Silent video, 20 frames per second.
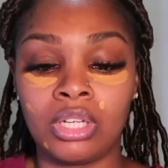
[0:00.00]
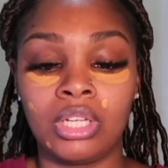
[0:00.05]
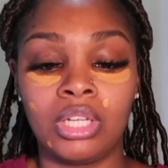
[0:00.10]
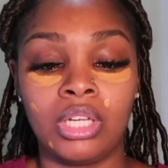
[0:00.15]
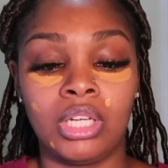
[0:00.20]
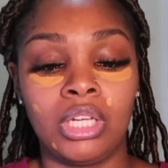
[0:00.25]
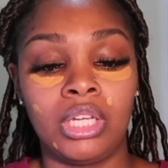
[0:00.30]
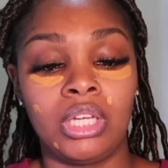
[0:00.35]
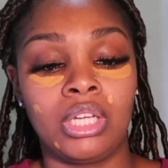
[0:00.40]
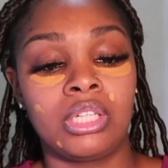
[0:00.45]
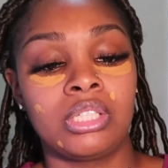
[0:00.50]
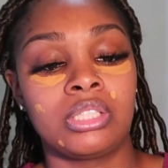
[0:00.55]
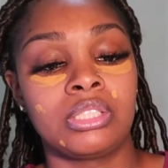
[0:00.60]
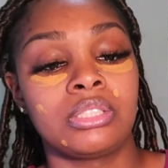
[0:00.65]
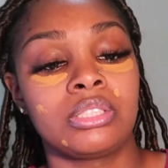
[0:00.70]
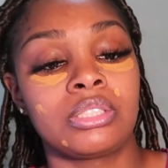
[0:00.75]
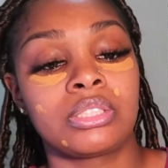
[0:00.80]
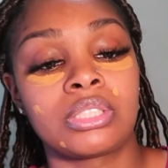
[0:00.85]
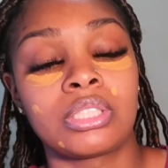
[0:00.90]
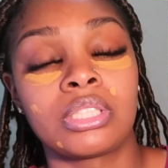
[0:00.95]

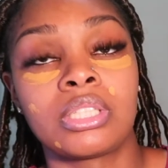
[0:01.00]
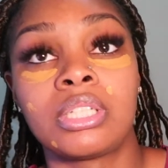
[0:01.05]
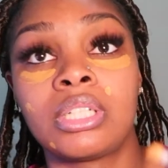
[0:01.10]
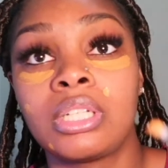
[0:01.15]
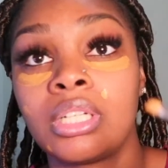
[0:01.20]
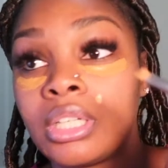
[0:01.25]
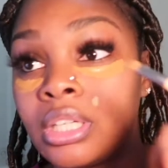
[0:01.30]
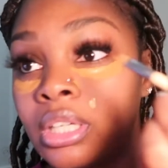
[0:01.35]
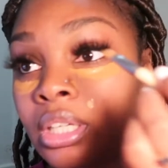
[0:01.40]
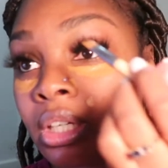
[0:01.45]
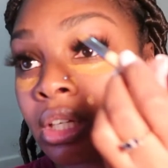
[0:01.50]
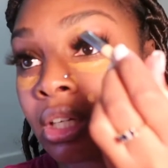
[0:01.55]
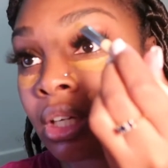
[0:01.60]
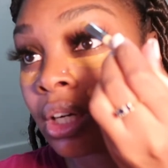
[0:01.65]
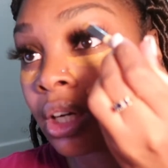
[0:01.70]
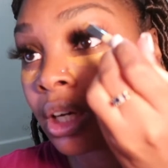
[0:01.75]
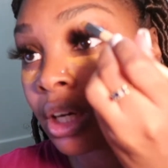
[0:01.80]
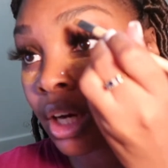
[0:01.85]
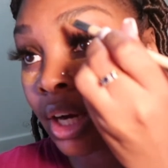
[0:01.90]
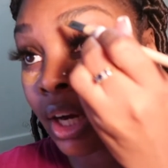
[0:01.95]
And
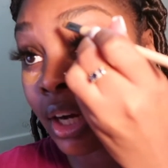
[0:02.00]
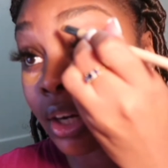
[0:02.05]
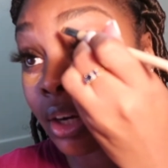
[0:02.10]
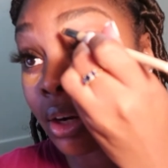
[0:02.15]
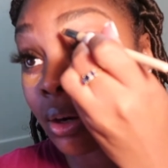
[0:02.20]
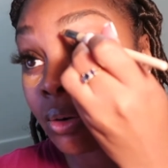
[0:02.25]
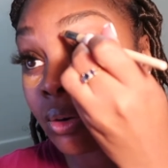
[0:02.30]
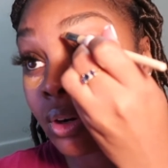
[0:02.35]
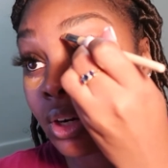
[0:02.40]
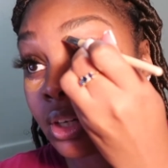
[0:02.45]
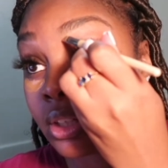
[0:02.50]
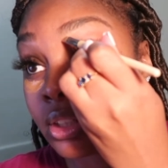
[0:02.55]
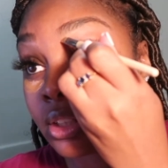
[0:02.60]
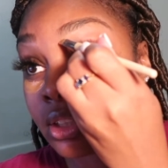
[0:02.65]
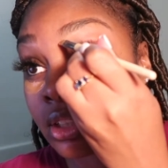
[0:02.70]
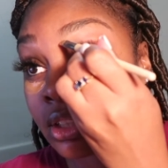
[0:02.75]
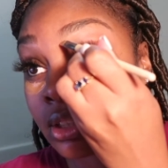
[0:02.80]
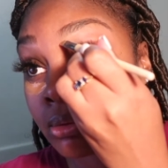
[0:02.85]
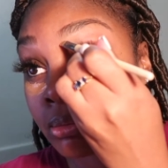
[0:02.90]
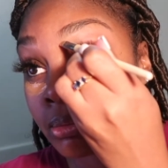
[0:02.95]
I go
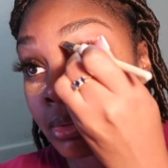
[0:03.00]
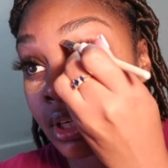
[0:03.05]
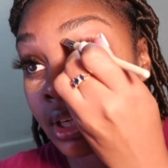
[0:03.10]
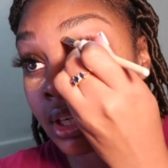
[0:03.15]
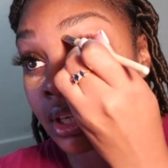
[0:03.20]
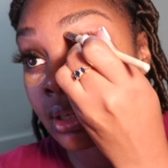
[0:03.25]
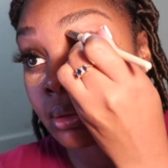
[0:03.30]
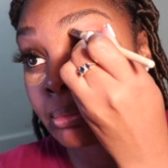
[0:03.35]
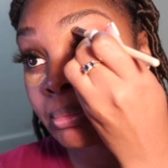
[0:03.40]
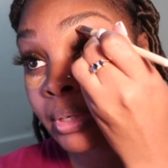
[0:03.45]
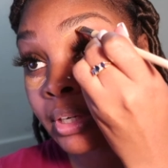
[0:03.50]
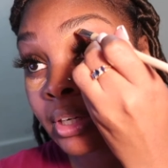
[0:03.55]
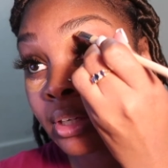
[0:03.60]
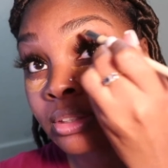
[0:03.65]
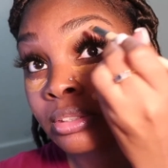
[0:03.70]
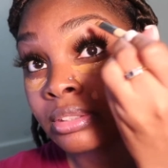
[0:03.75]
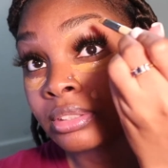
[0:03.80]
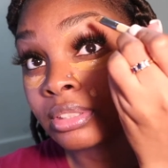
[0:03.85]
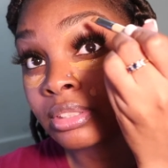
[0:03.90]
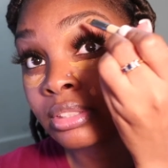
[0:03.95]
under my eyebrows.